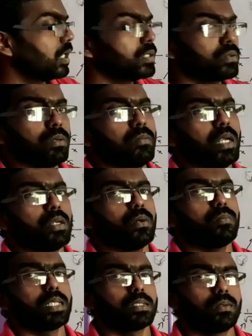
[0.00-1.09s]
That is 1 by
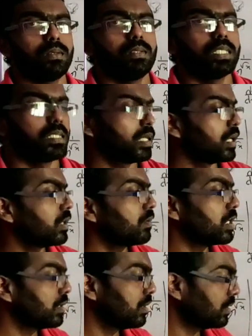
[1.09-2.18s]
2 plus 1, which is equal to
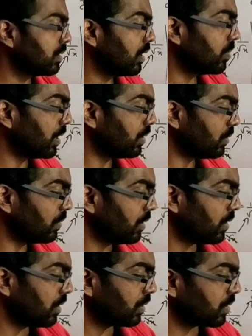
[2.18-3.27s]
what? 3 by 2.